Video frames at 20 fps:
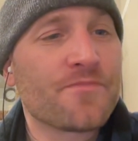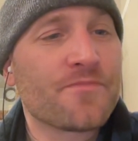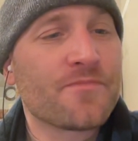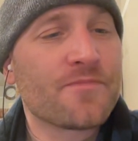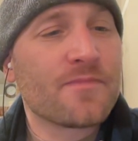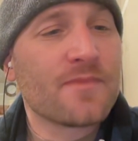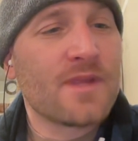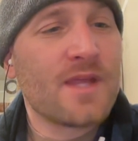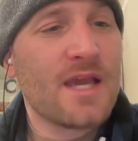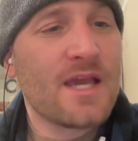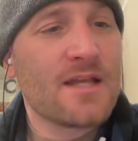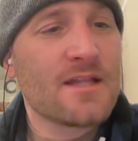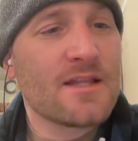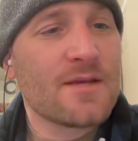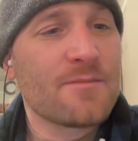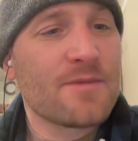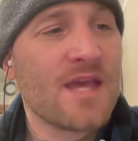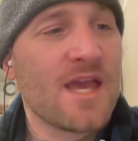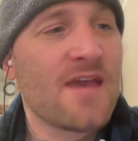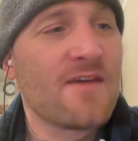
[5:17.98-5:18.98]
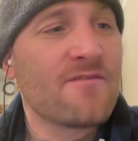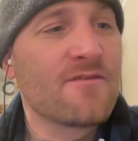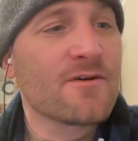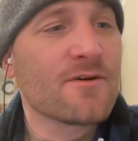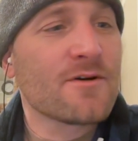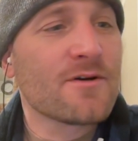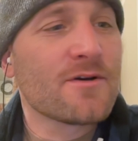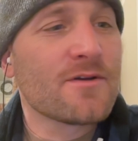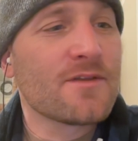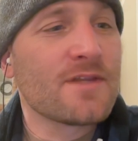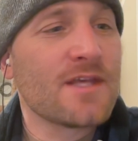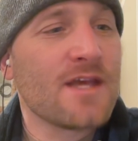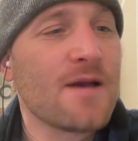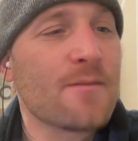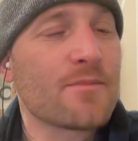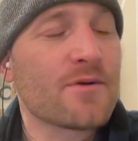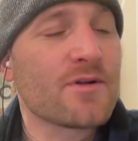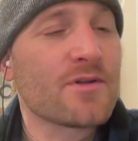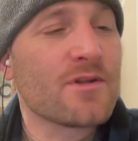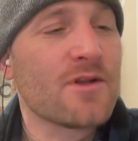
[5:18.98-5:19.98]
Caleb gave her the
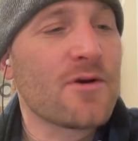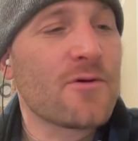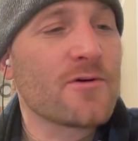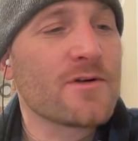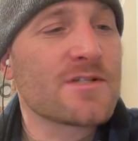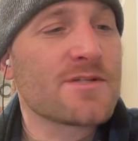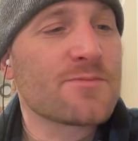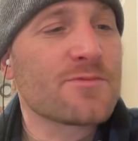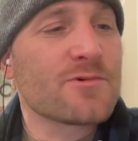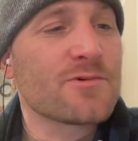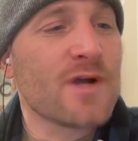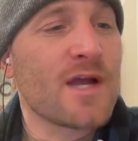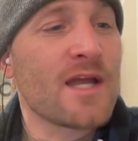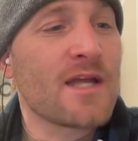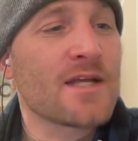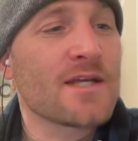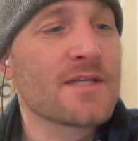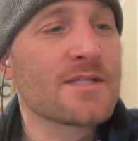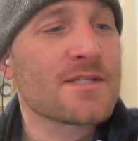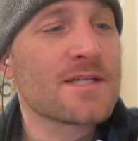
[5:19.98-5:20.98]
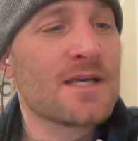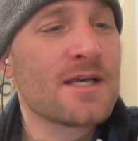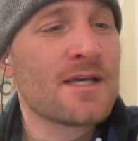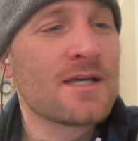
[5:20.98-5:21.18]
upper and lower springs.